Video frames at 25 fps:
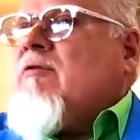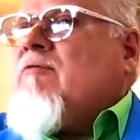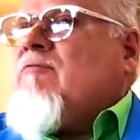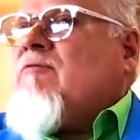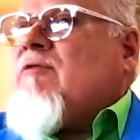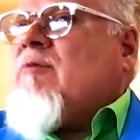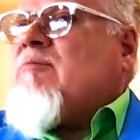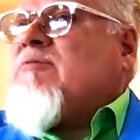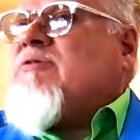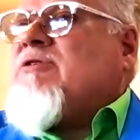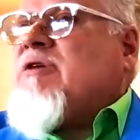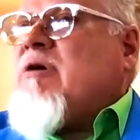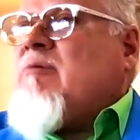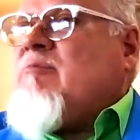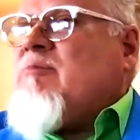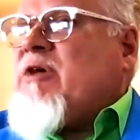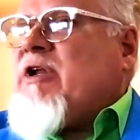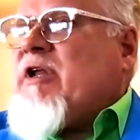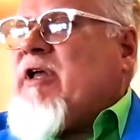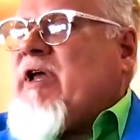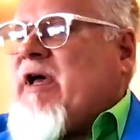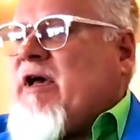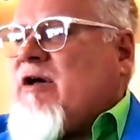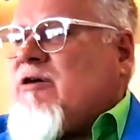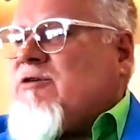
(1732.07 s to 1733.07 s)
from
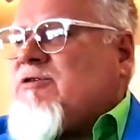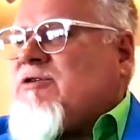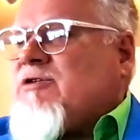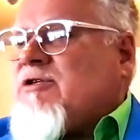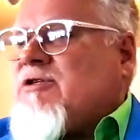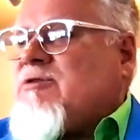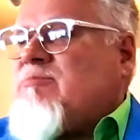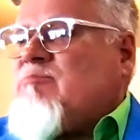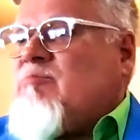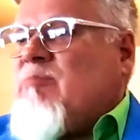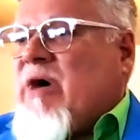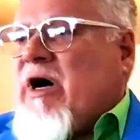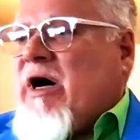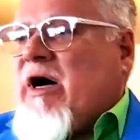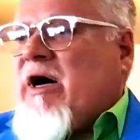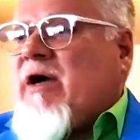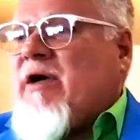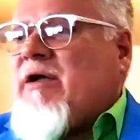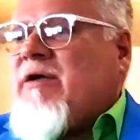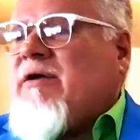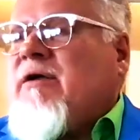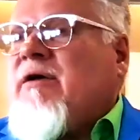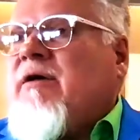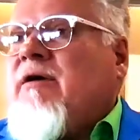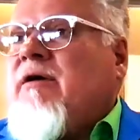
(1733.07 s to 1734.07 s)
somebody else's
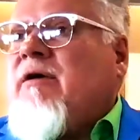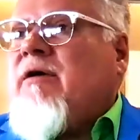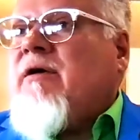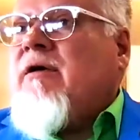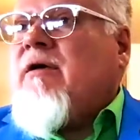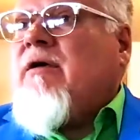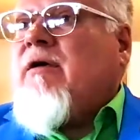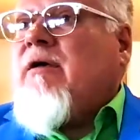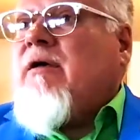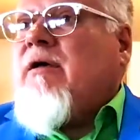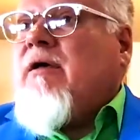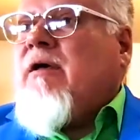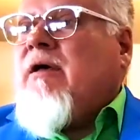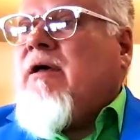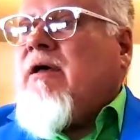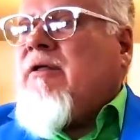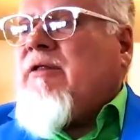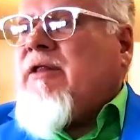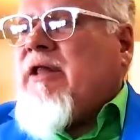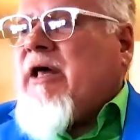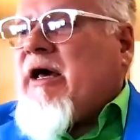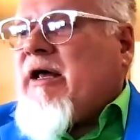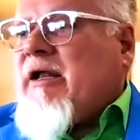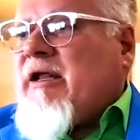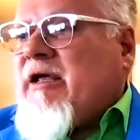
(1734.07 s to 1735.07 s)
mind,
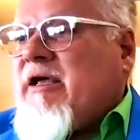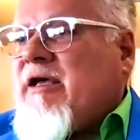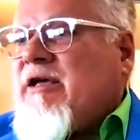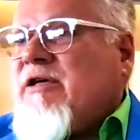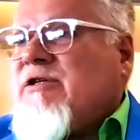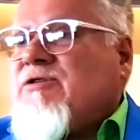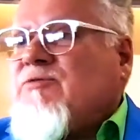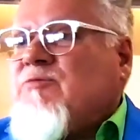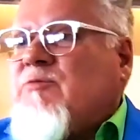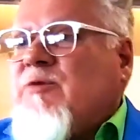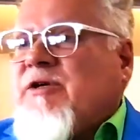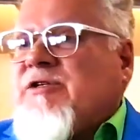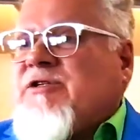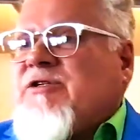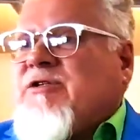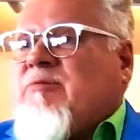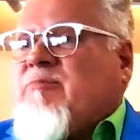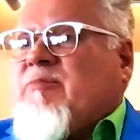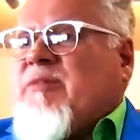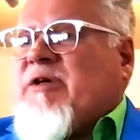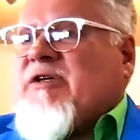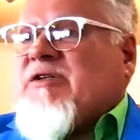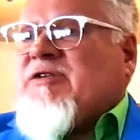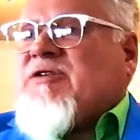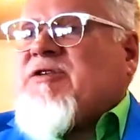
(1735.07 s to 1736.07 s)
that his
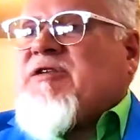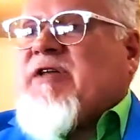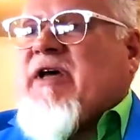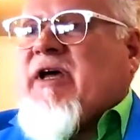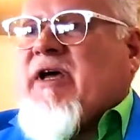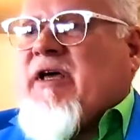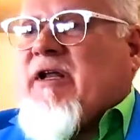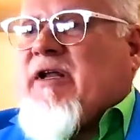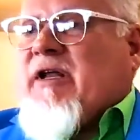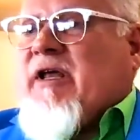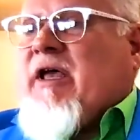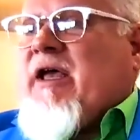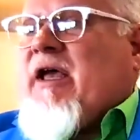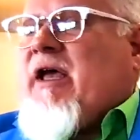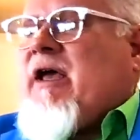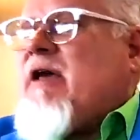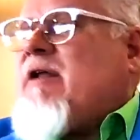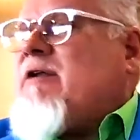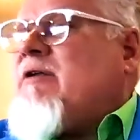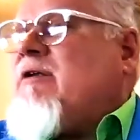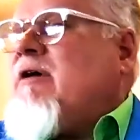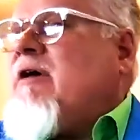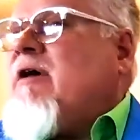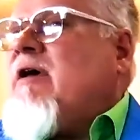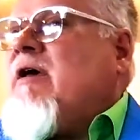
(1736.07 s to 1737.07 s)
wisdom is
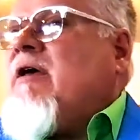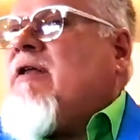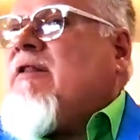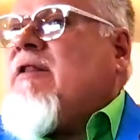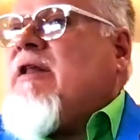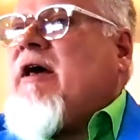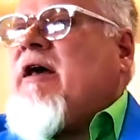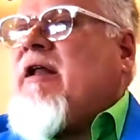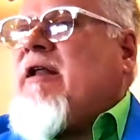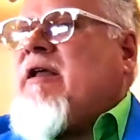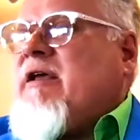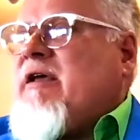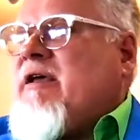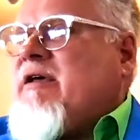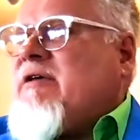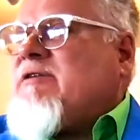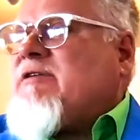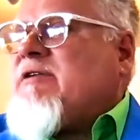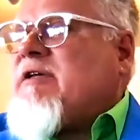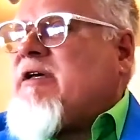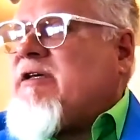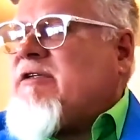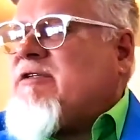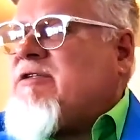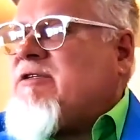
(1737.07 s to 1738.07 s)
secondhand, that his
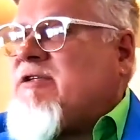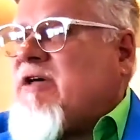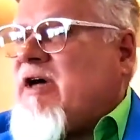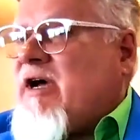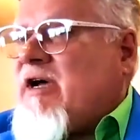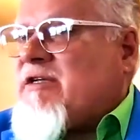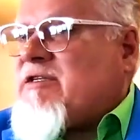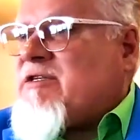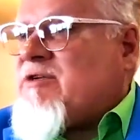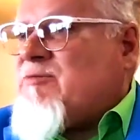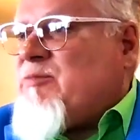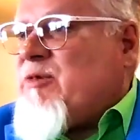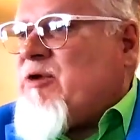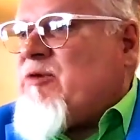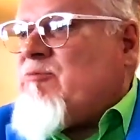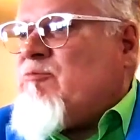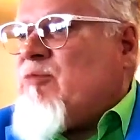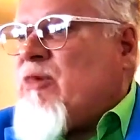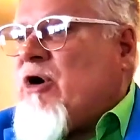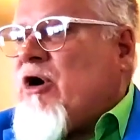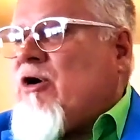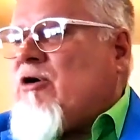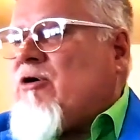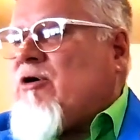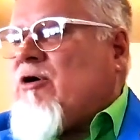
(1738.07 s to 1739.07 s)
insights have been
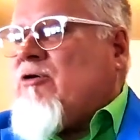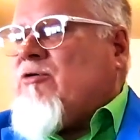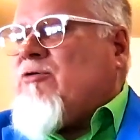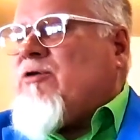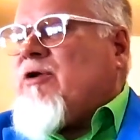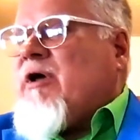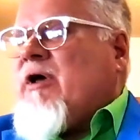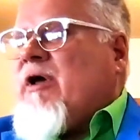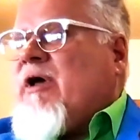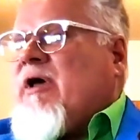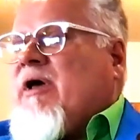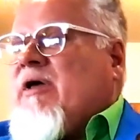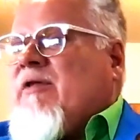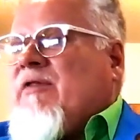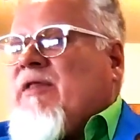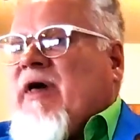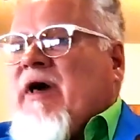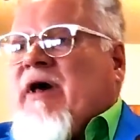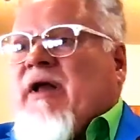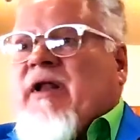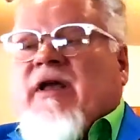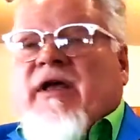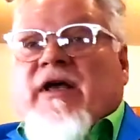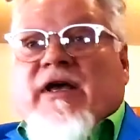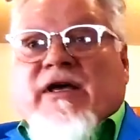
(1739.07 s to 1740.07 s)
borrowed,
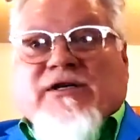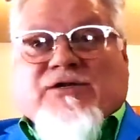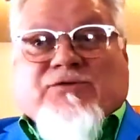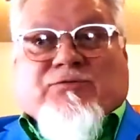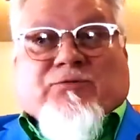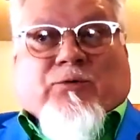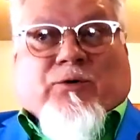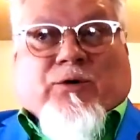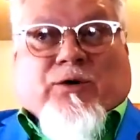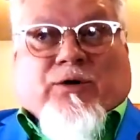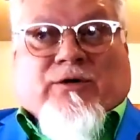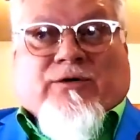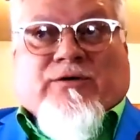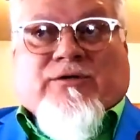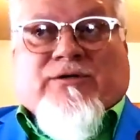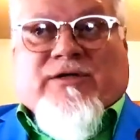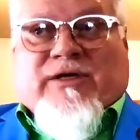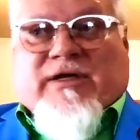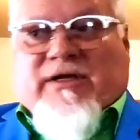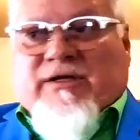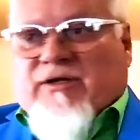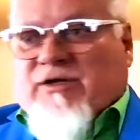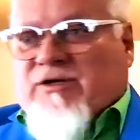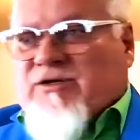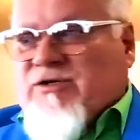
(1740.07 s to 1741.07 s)
that his words
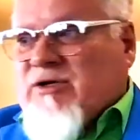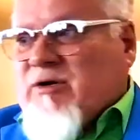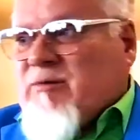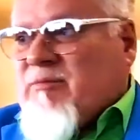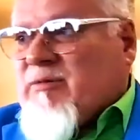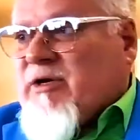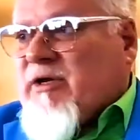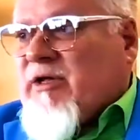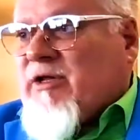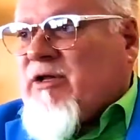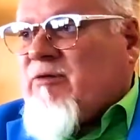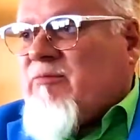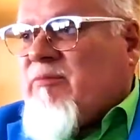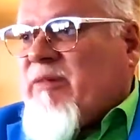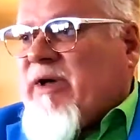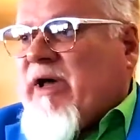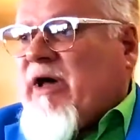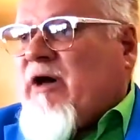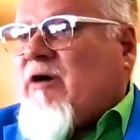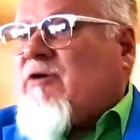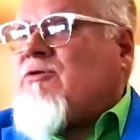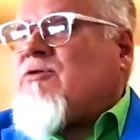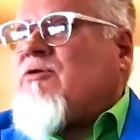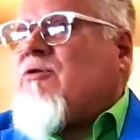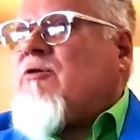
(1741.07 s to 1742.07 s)
in the Sermon on the
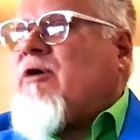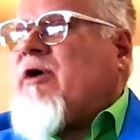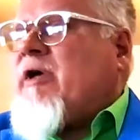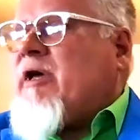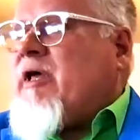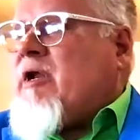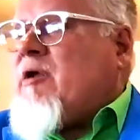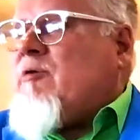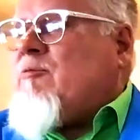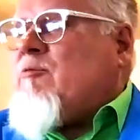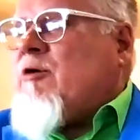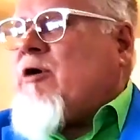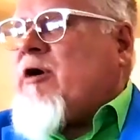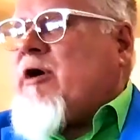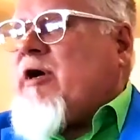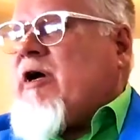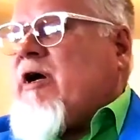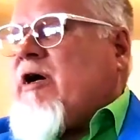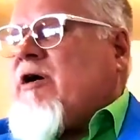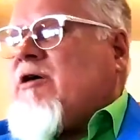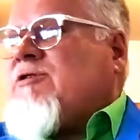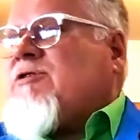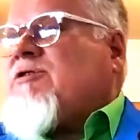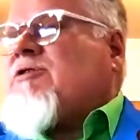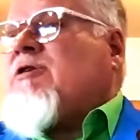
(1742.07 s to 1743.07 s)
Mount or anywhere
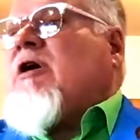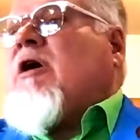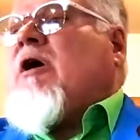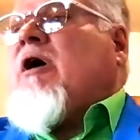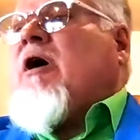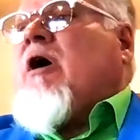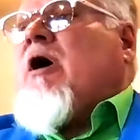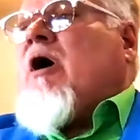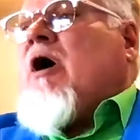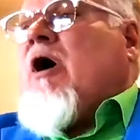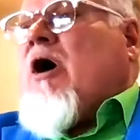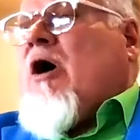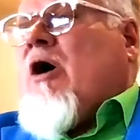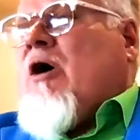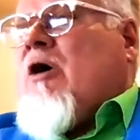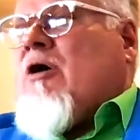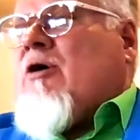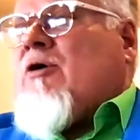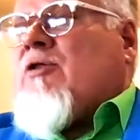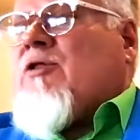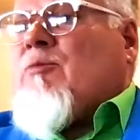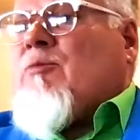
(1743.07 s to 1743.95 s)
else are